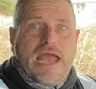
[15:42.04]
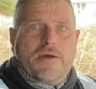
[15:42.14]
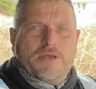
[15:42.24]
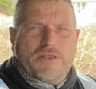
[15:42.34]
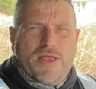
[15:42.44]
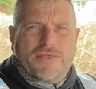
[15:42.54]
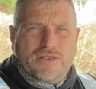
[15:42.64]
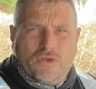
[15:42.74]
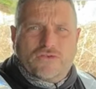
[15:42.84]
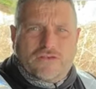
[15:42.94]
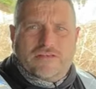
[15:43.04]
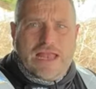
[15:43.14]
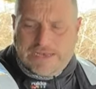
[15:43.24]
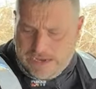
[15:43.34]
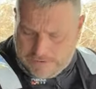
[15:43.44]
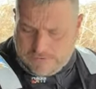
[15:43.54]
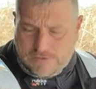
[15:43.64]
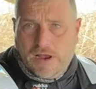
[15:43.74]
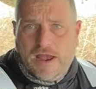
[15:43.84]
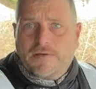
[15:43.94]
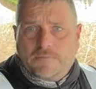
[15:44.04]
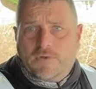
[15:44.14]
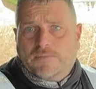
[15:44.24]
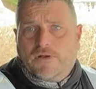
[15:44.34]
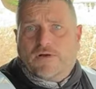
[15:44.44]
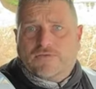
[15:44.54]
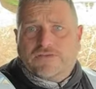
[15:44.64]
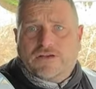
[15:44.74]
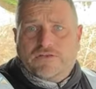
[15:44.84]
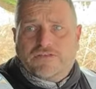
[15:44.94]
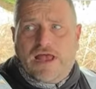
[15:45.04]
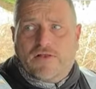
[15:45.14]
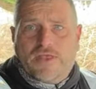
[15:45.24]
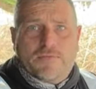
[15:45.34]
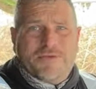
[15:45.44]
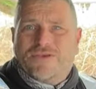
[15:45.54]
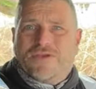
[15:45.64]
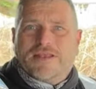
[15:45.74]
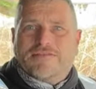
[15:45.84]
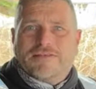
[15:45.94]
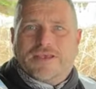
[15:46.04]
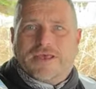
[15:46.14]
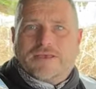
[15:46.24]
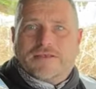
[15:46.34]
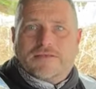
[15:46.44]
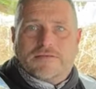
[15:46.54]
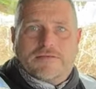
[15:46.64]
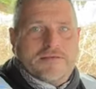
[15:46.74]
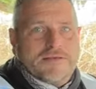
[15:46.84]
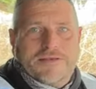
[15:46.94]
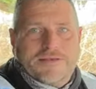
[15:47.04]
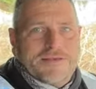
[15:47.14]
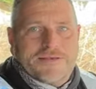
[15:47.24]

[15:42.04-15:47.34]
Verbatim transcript: out, but nothing not to stand out. I am I'm not obviously not sat on there, but you can't see it. Can't see it at all.